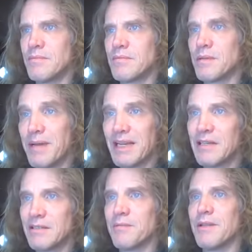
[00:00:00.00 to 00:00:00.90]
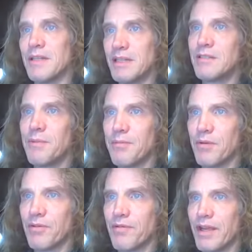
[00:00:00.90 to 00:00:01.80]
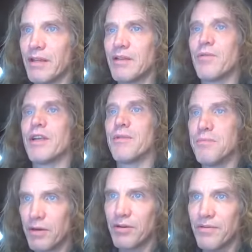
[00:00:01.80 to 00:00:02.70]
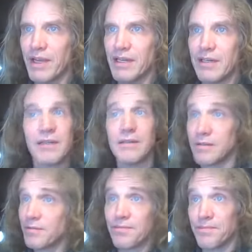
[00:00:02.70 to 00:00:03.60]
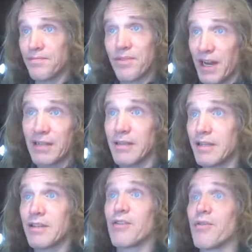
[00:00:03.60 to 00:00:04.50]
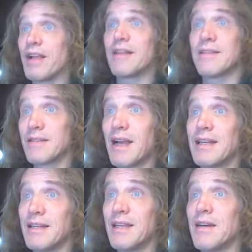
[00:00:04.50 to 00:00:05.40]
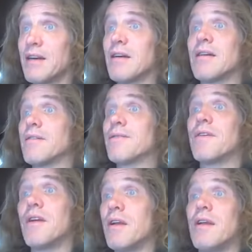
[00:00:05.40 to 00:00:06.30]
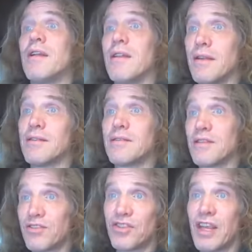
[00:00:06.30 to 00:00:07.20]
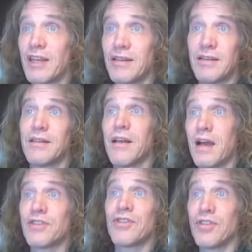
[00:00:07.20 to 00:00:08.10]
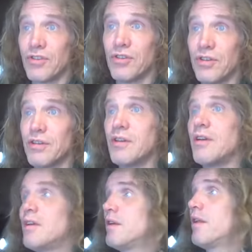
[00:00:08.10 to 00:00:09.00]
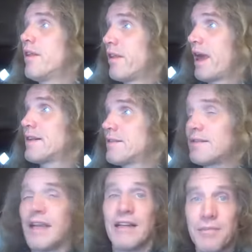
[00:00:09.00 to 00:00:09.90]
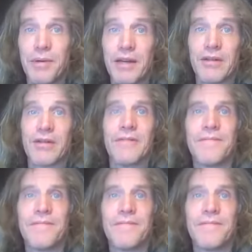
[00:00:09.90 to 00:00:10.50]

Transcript: It's a mechanism that needs to be motivated. The way you motivate it is, frankly, to create this idea of this state not good, that state better.